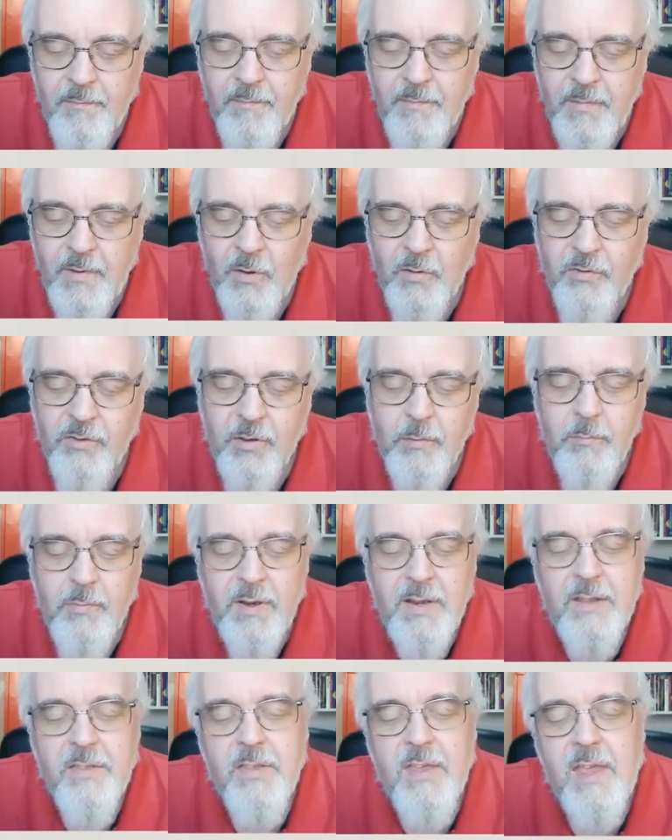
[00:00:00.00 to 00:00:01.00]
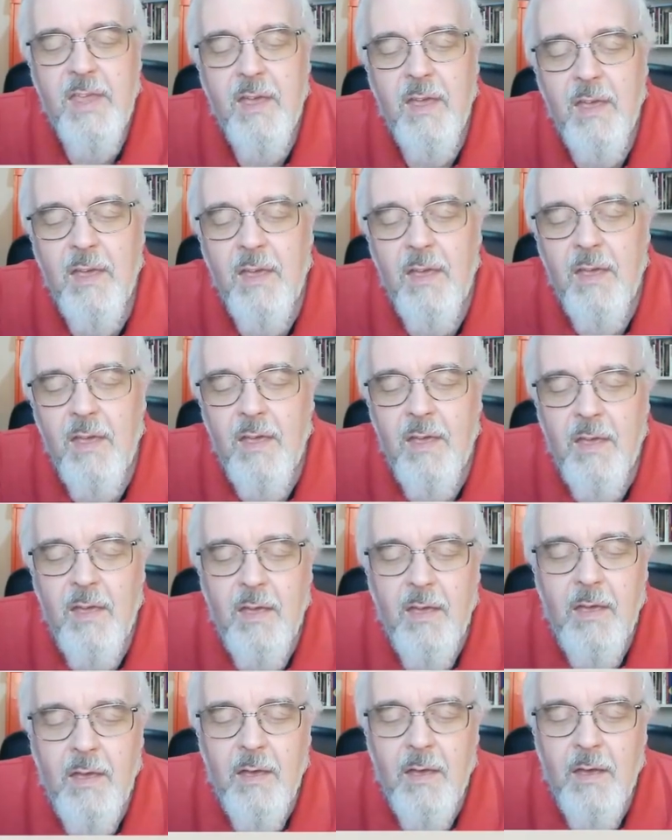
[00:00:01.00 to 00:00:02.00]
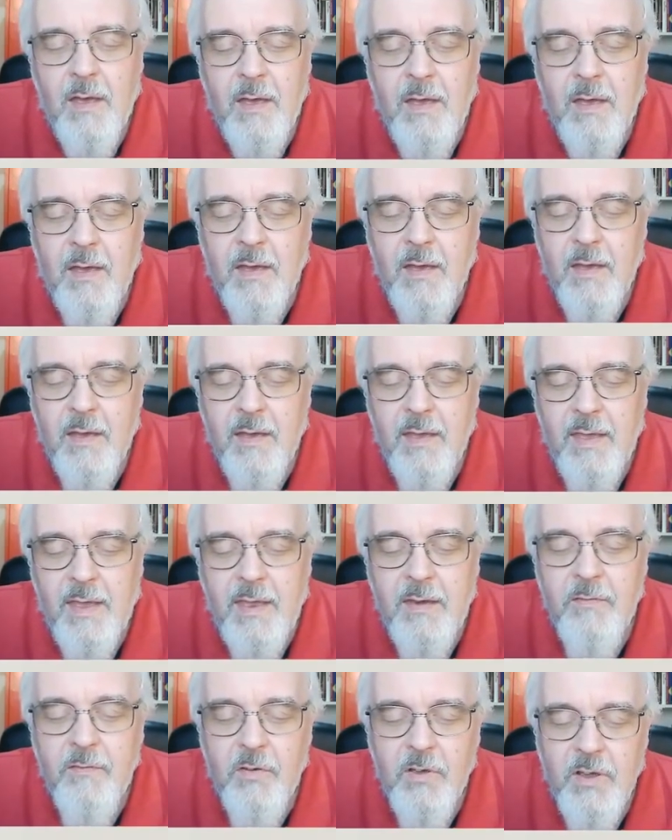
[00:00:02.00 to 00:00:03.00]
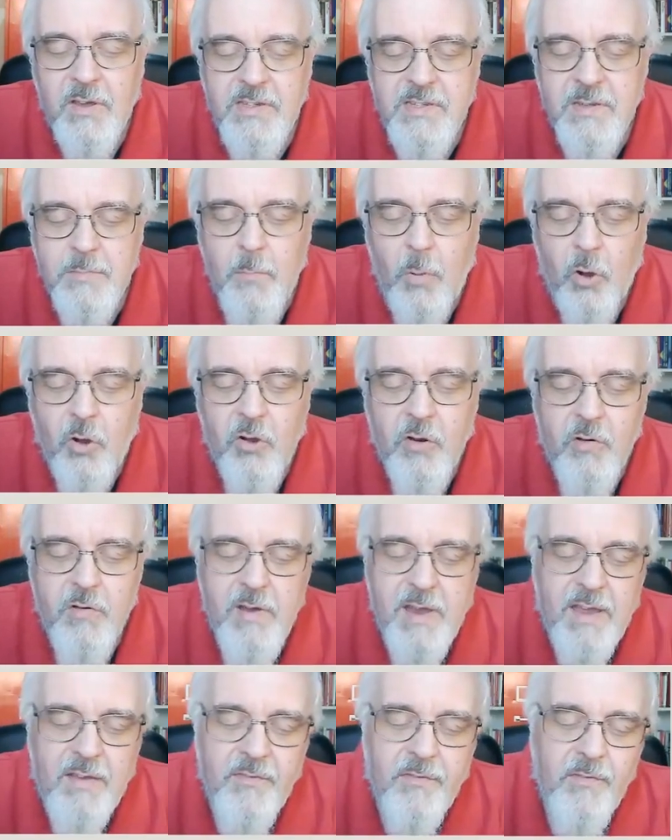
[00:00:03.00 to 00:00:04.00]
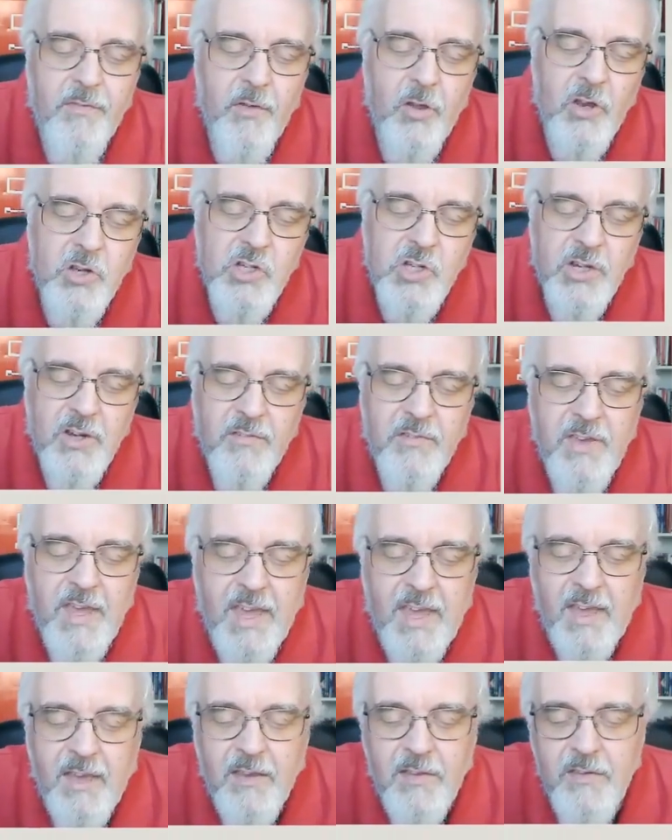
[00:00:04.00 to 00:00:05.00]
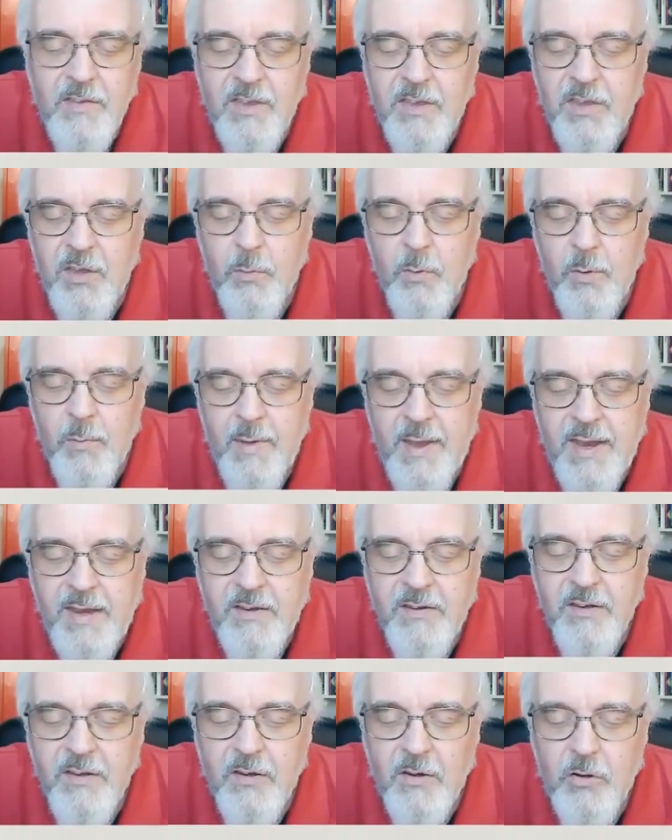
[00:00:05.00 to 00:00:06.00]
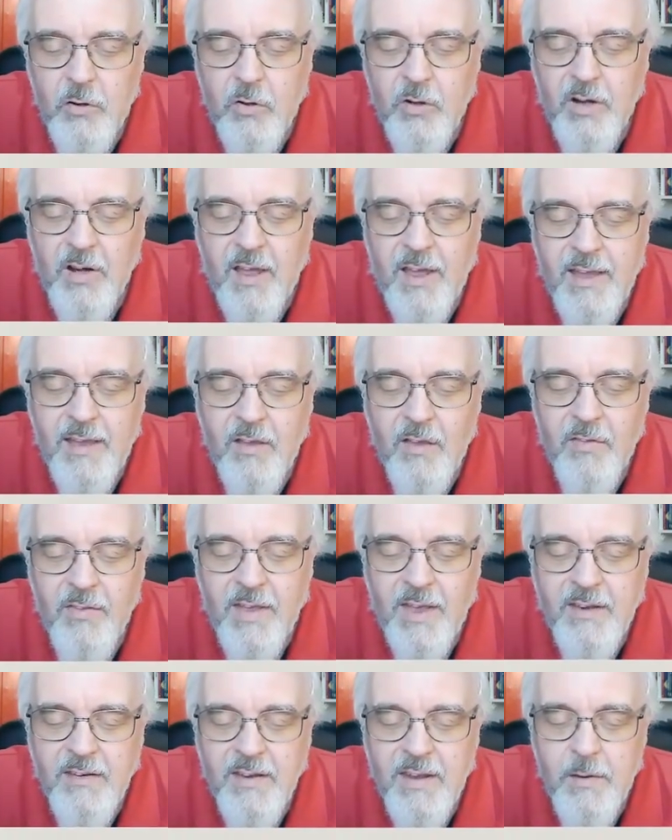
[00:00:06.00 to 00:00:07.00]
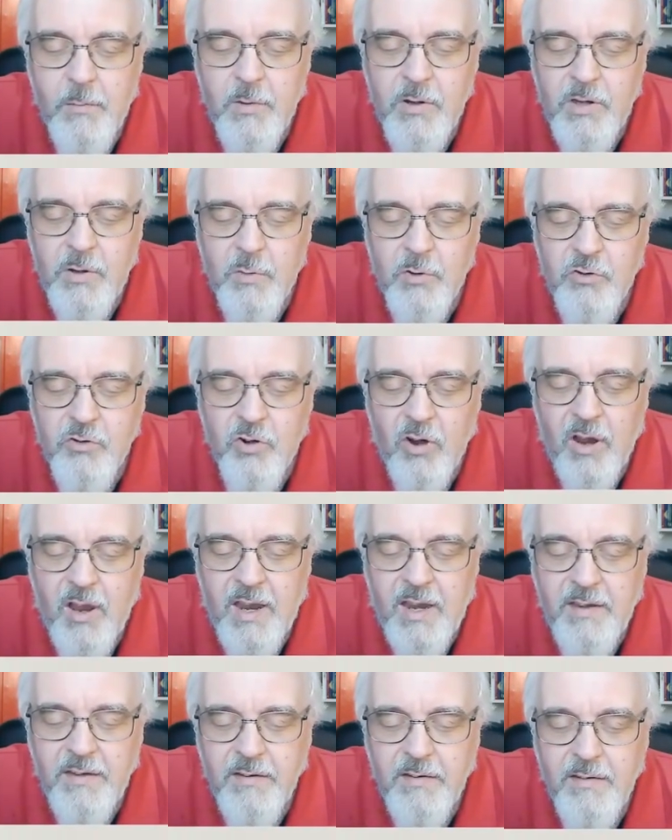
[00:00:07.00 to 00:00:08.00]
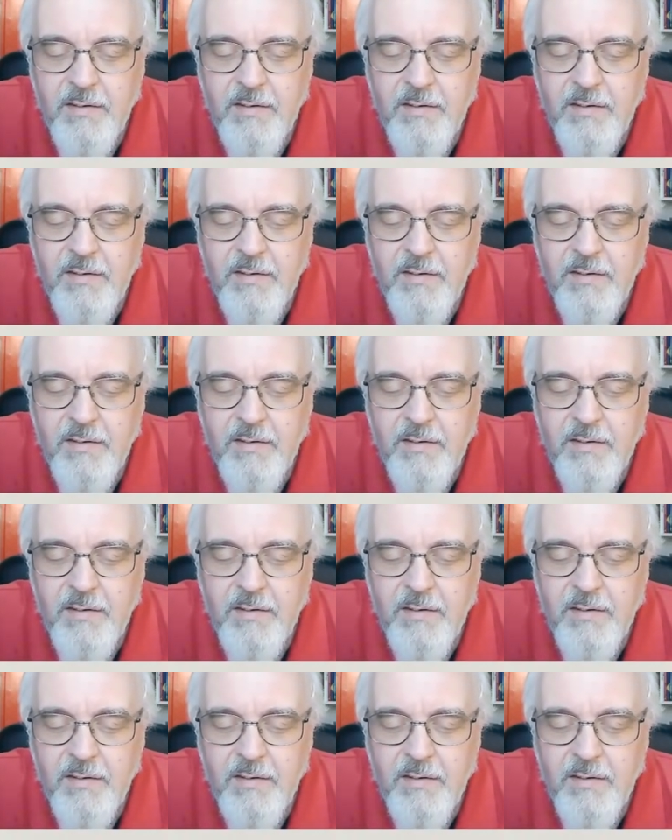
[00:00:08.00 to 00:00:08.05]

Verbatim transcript: not simply the uh, inverse, the mockery of version of king that you were made to look like on that day when you were tried.